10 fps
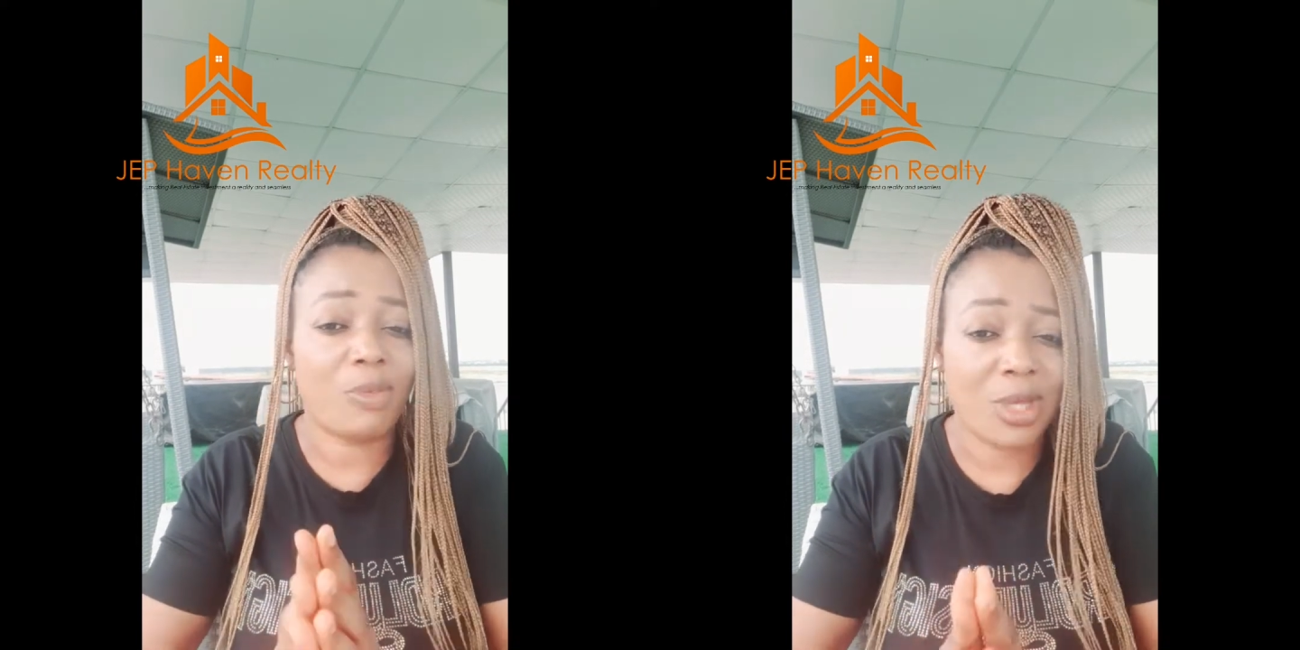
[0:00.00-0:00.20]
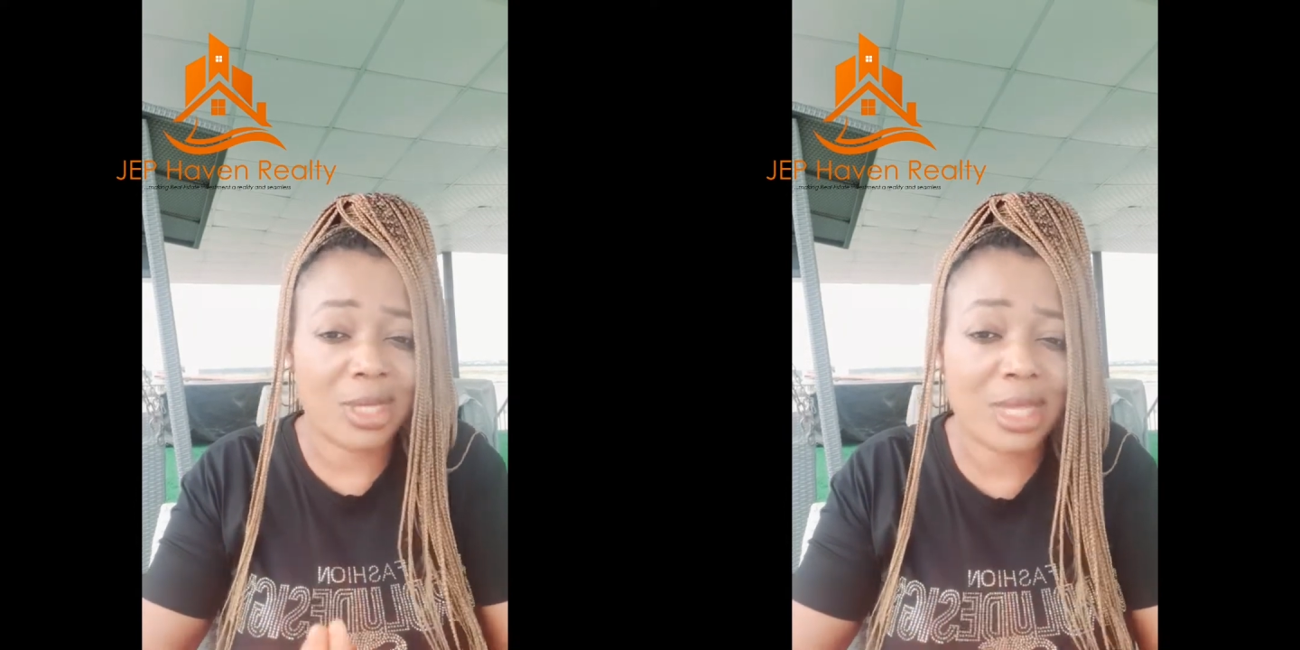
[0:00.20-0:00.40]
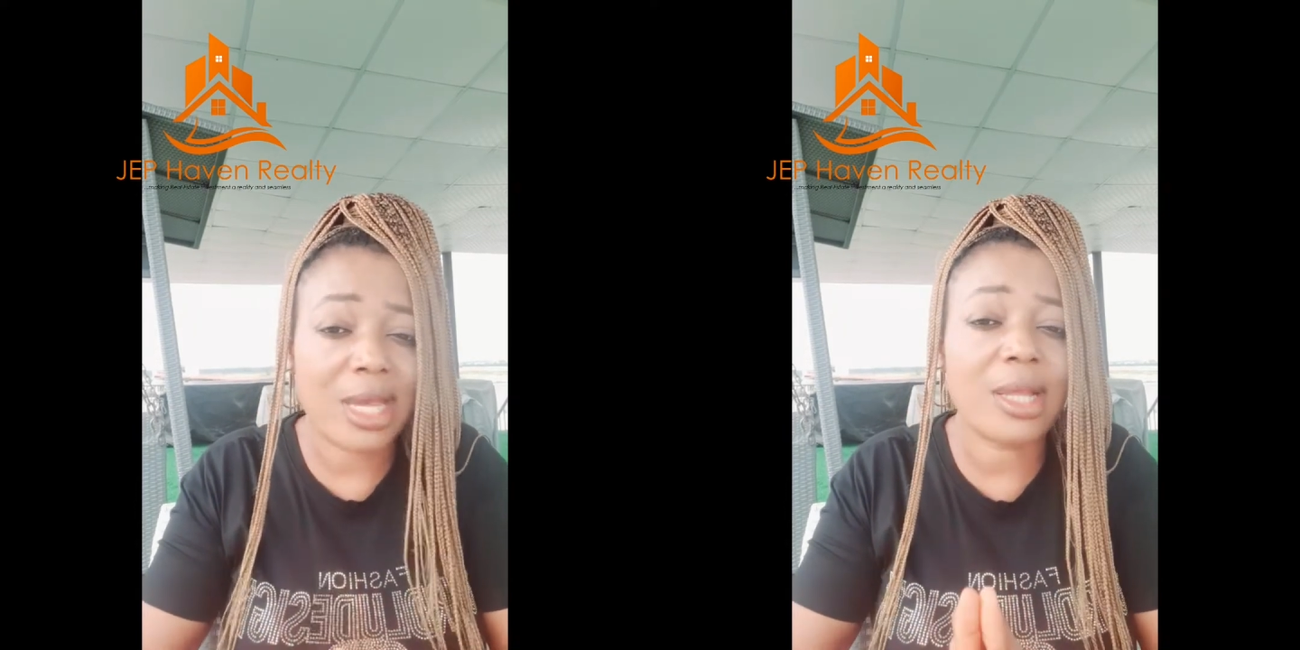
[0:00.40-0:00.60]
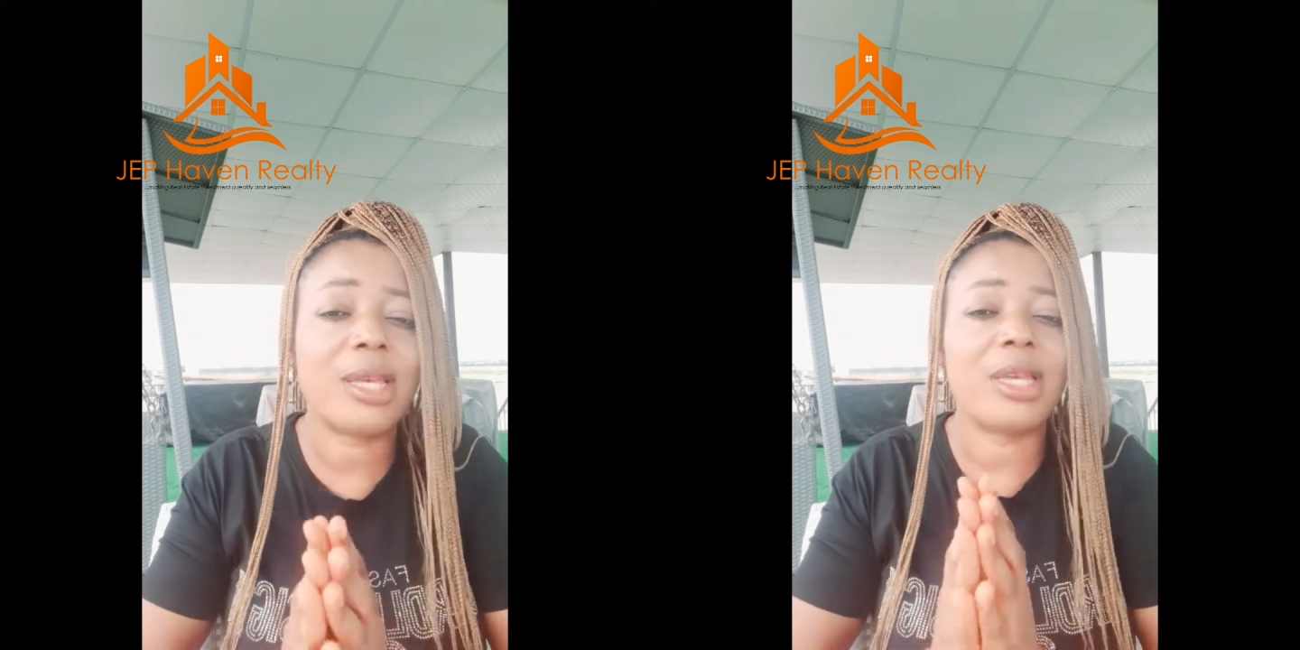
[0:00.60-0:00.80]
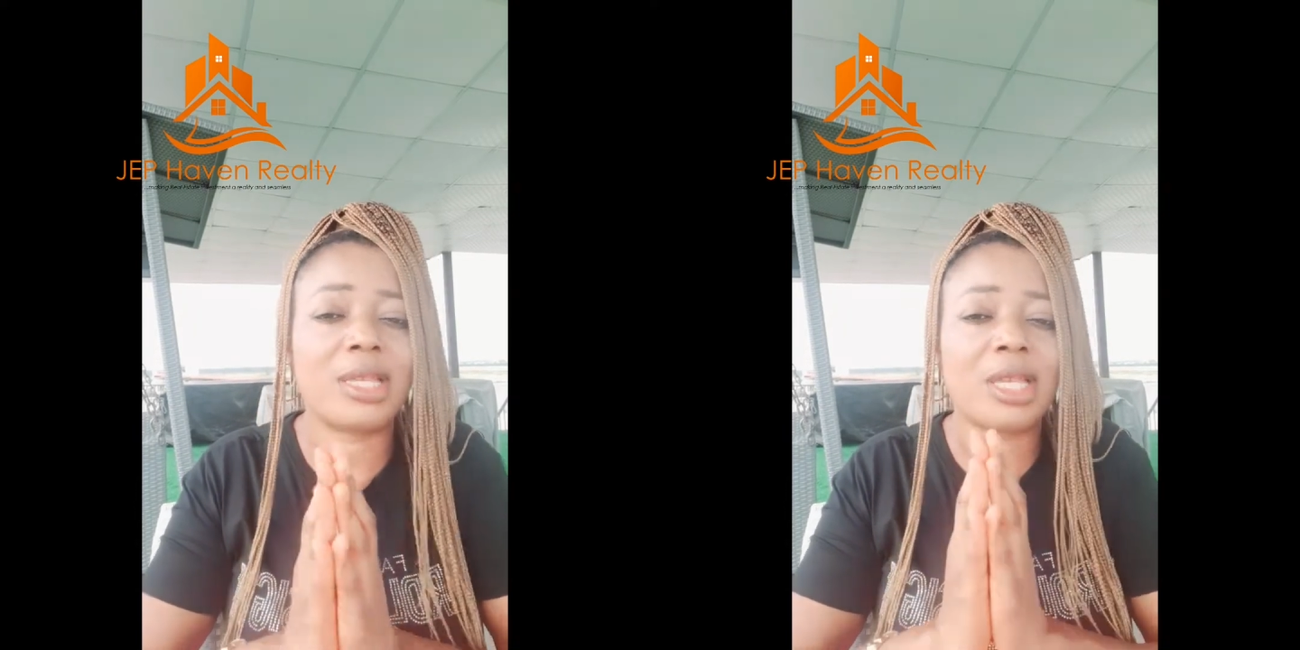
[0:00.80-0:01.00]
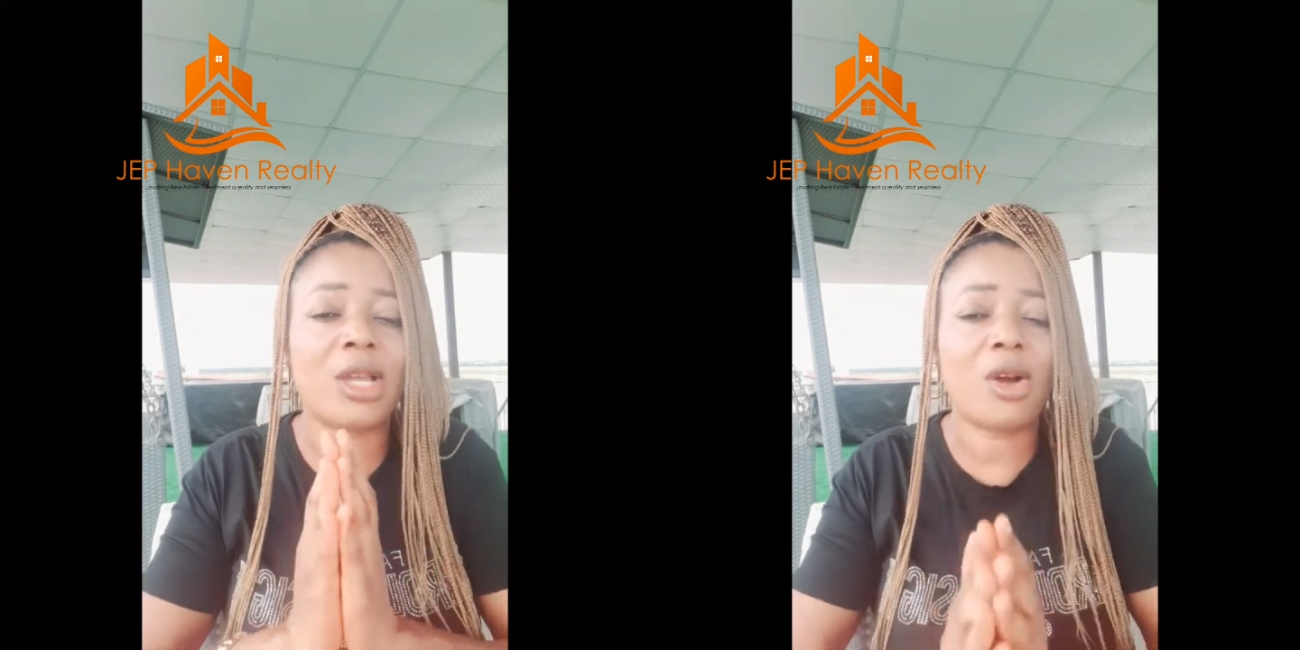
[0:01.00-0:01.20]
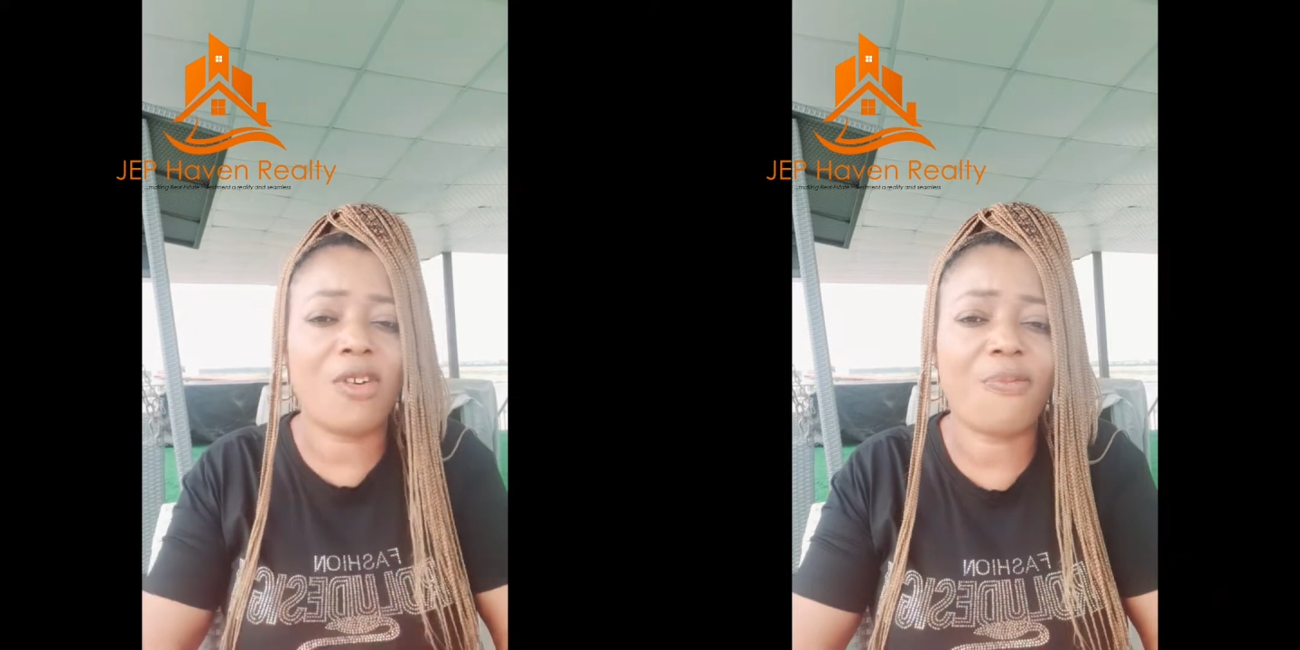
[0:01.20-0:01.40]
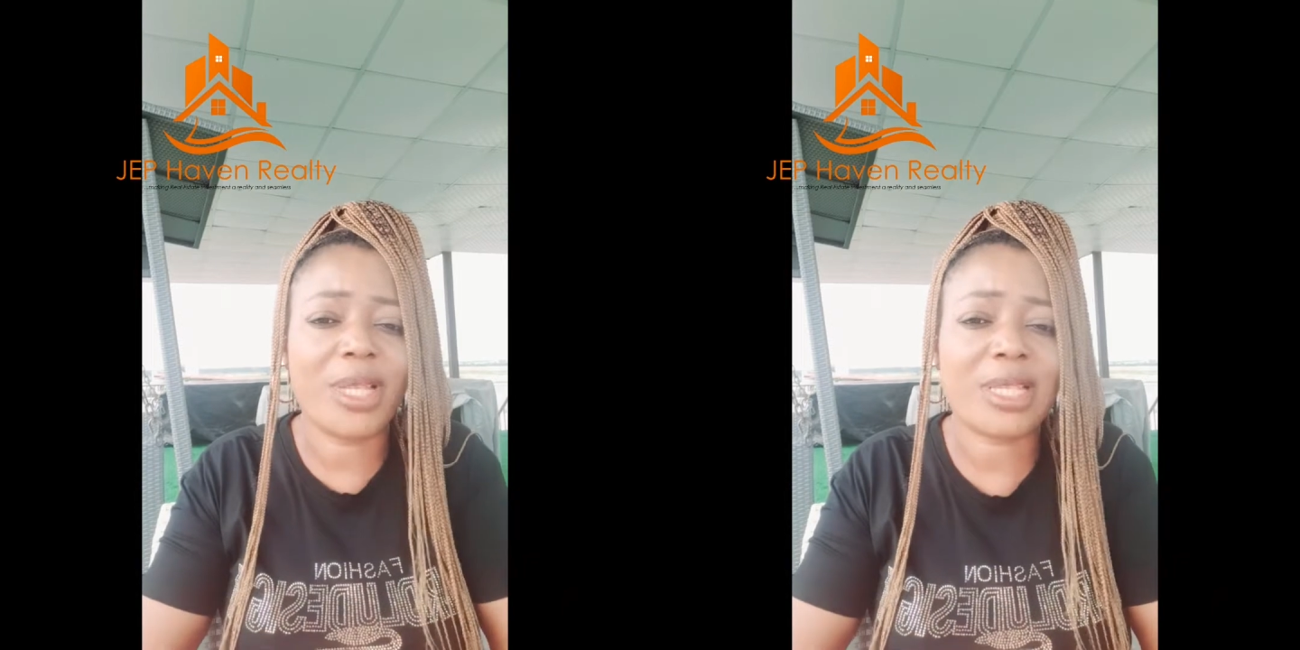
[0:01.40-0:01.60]
still is a
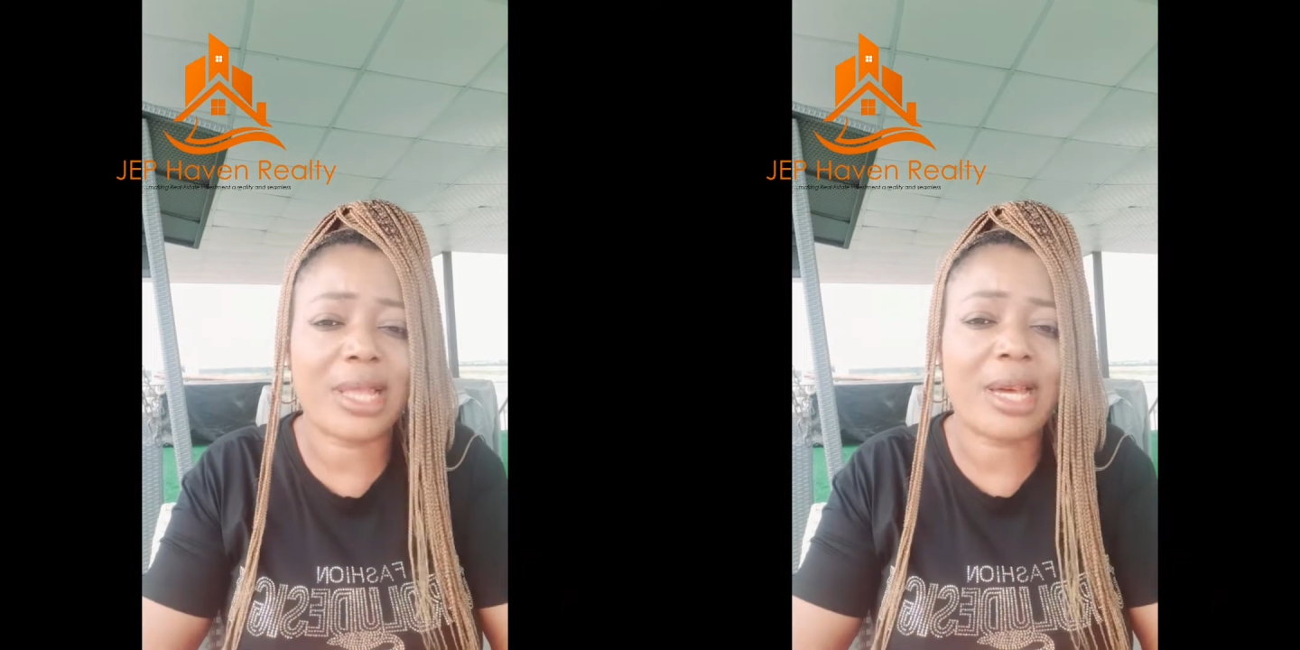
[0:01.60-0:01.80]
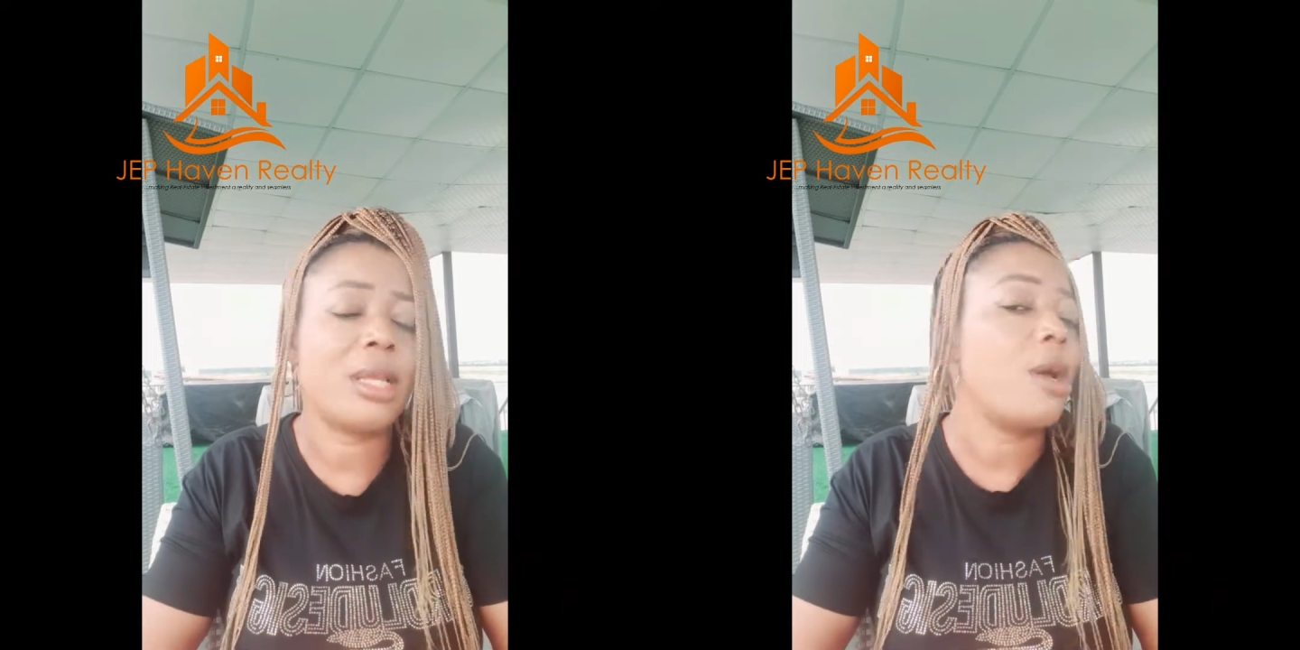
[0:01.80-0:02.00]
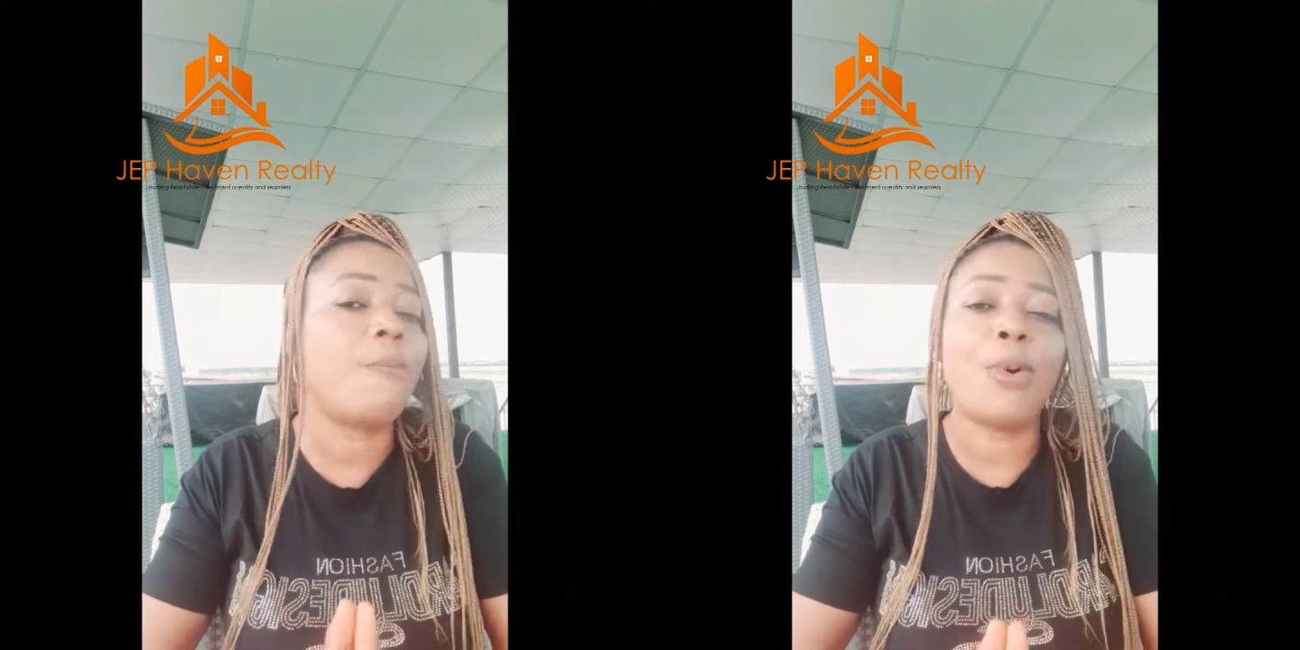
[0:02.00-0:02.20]
government land,